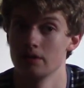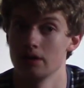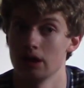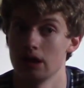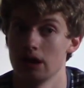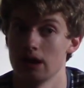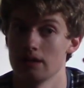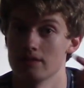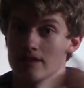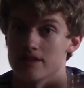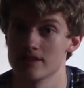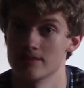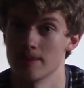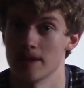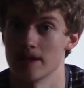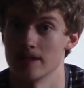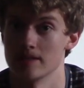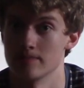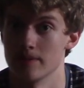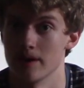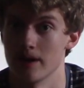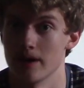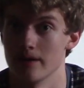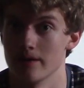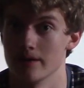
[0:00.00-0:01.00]
and the Space
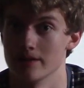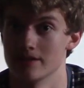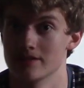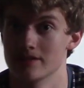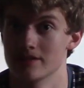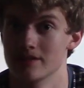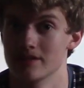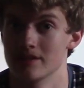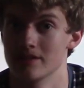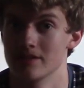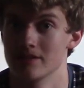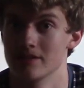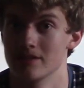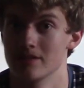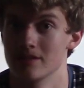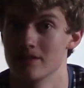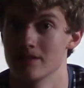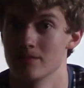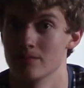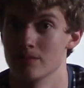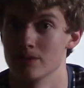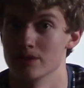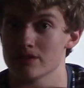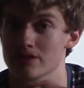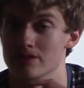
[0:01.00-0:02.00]
Pirates,
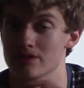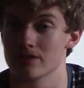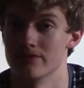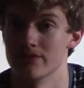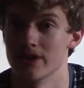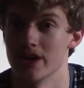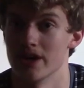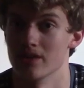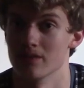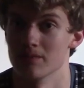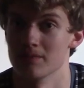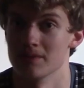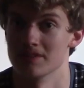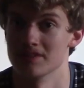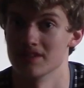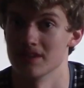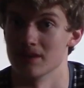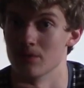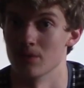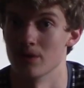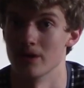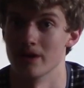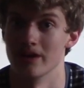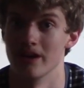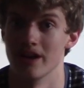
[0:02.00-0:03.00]
which is the final
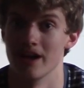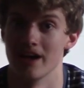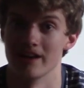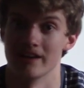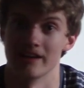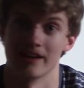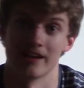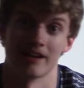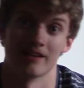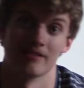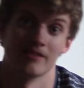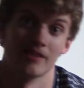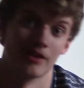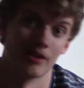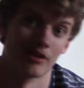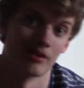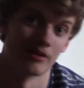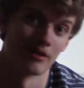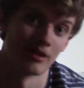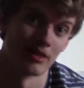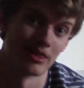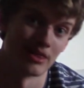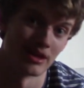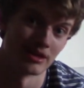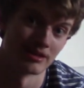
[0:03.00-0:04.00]
missing one, and I haven't heard
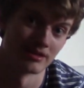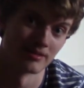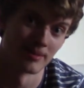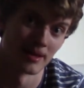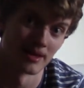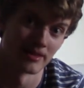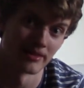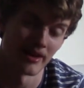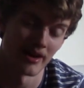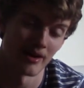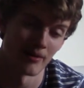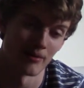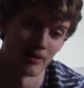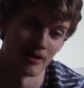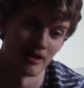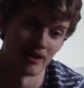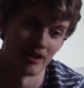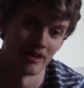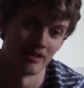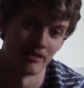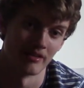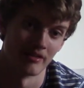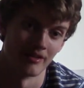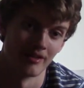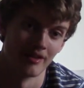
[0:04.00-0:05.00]
good things about that one
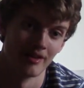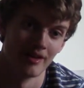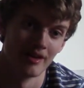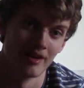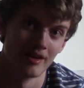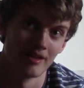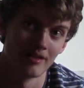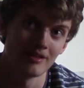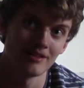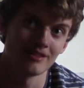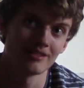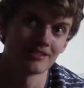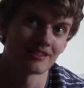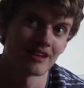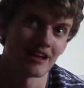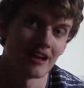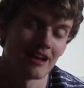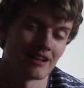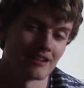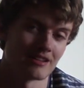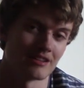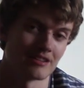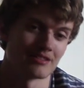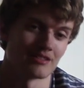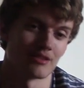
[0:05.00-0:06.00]
either. This is kind
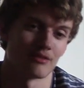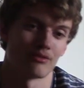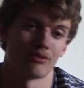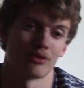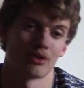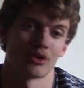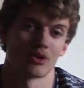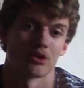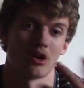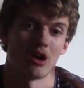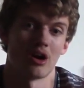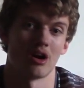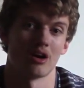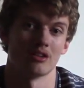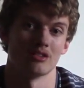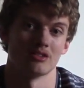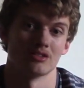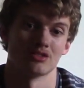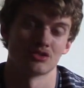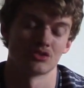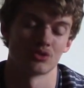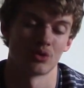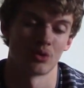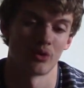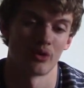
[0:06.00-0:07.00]
of just a forgotten
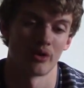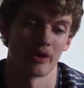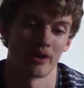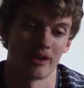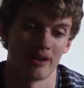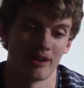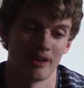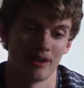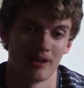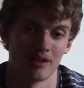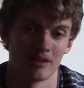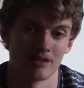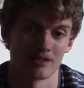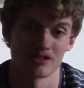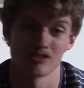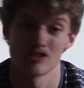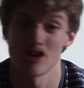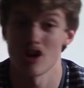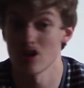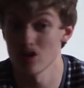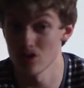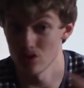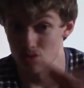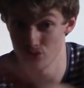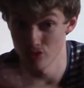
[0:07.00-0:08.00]
story. It's
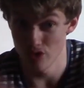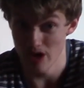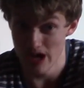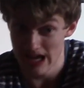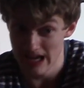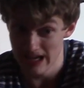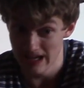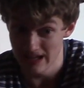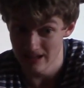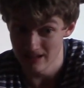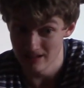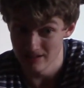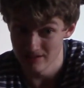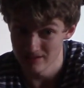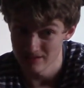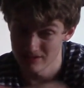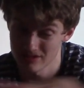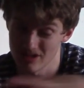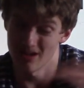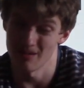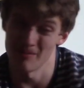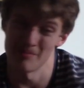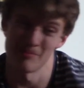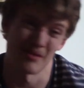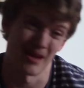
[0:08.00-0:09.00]
not great, it's
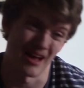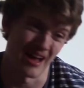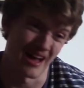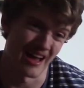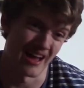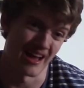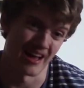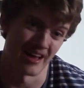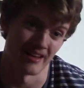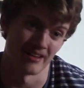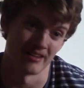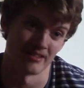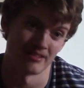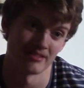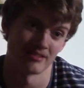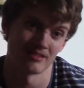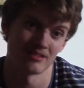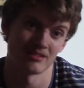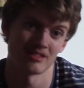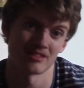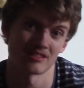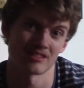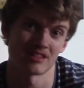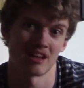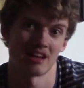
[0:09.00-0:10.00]
not bad, it
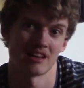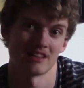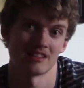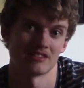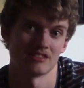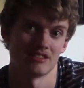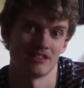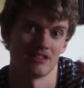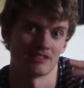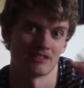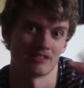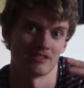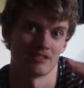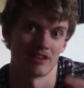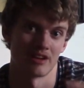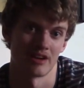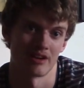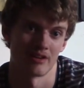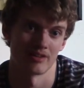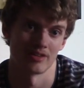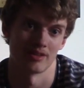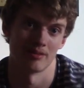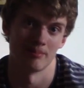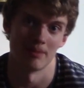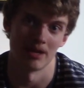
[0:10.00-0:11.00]
just kind of sits there
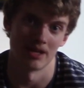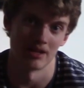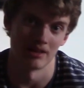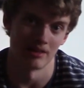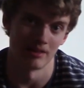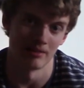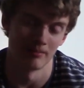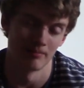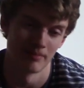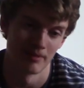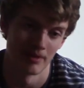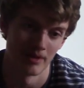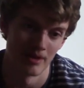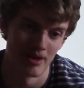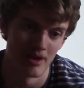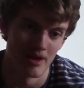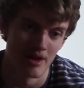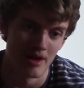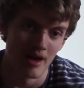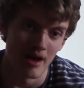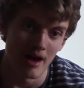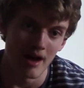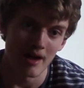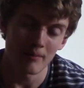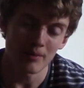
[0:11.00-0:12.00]
in the middle.
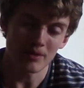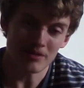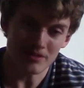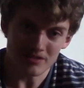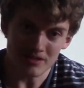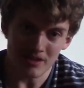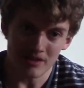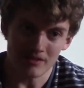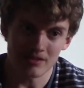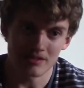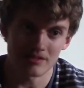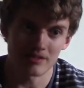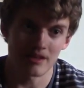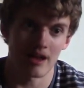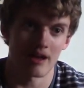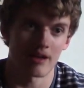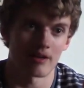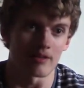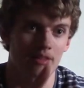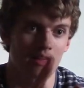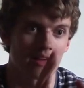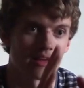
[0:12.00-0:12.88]
I once saw this guy